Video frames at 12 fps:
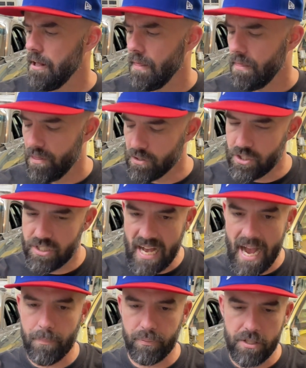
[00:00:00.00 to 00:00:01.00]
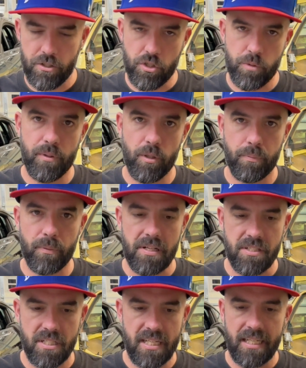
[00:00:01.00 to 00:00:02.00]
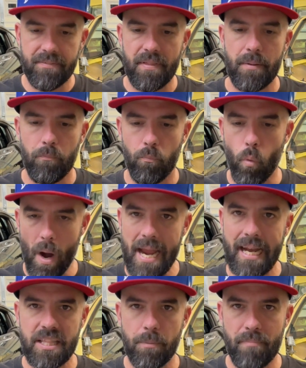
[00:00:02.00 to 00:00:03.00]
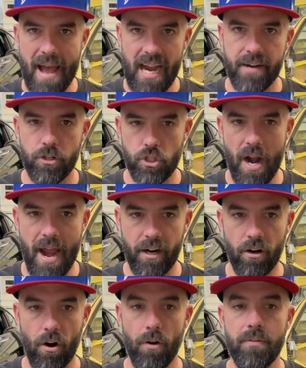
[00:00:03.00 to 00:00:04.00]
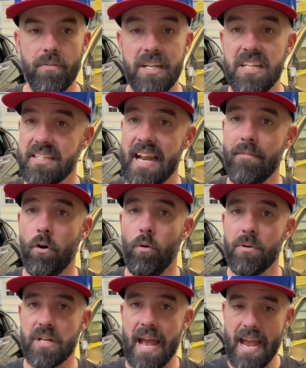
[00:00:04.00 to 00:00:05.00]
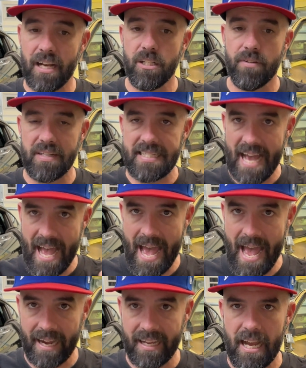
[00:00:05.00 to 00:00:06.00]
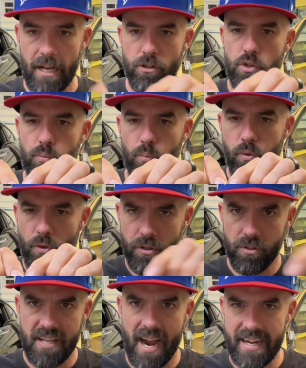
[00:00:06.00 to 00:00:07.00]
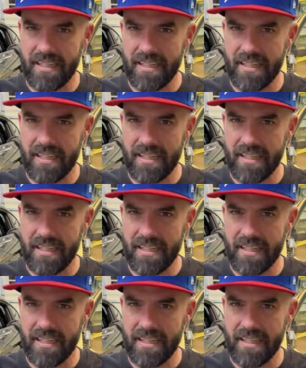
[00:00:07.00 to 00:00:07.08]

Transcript: The side plates or spill plates, think of the wing on the back of a drag car. It doesn't have a whole bunch of angle of attack, and those little tiny